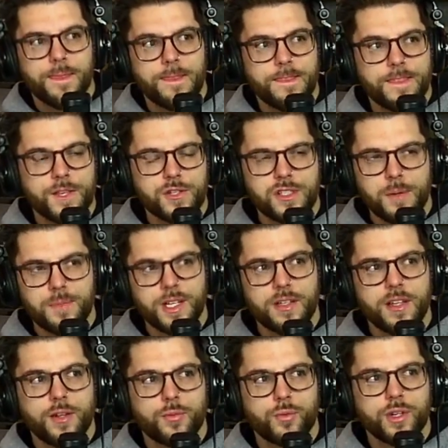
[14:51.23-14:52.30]
there's something
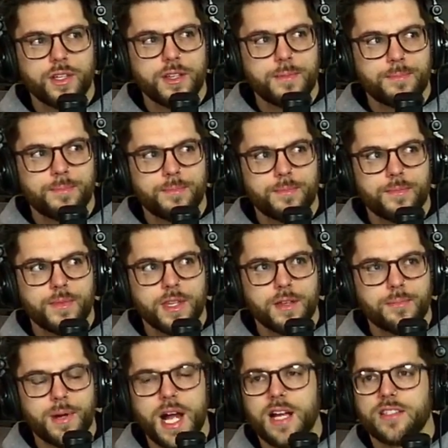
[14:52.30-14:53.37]
like really
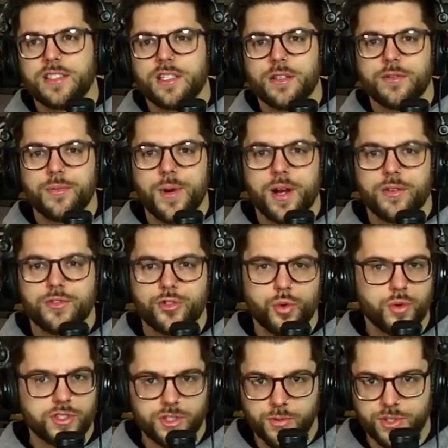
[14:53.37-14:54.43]
positive about
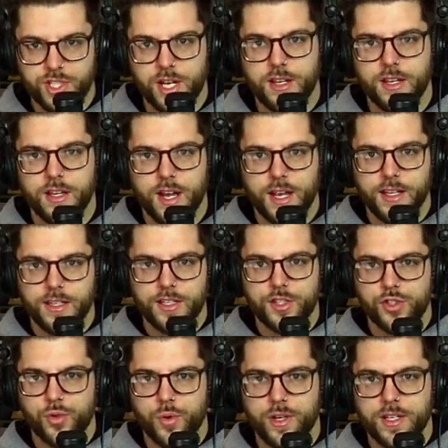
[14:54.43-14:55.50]
Georgia, which I
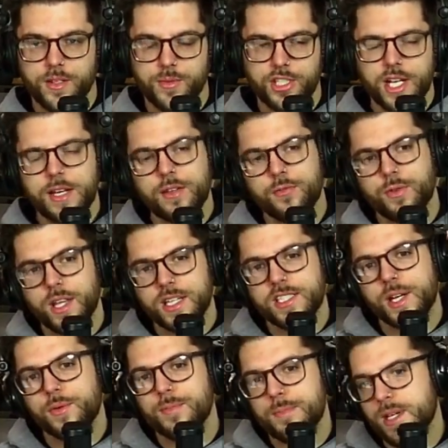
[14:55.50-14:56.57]
enjoyed and which I didn't realize
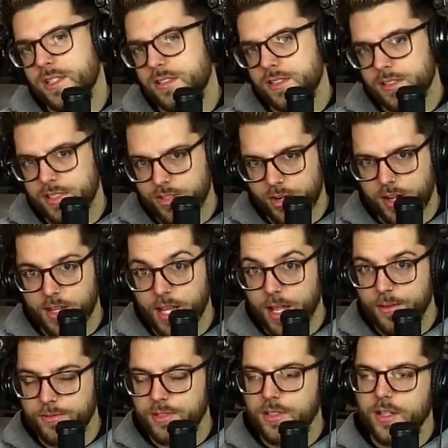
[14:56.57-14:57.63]
I would miss until I
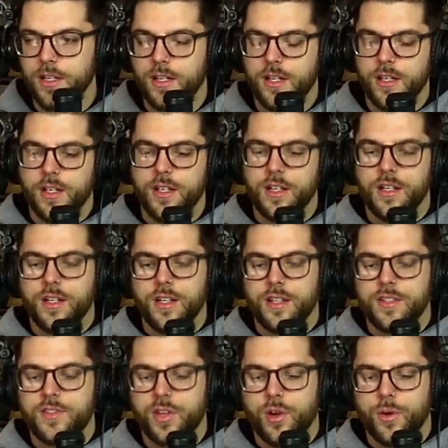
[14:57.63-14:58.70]
left.
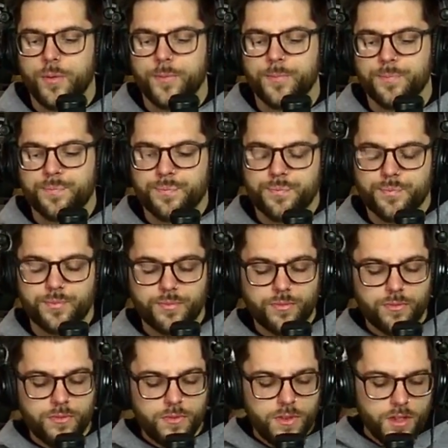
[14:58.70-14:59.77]
So
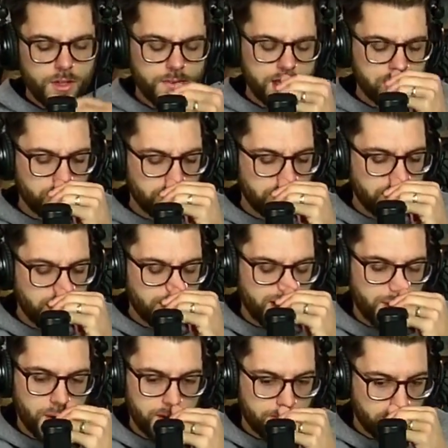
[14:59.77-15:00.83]
that's one thing that my
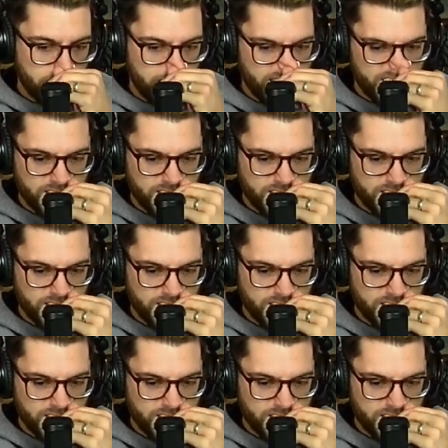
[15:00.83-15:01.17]
wife and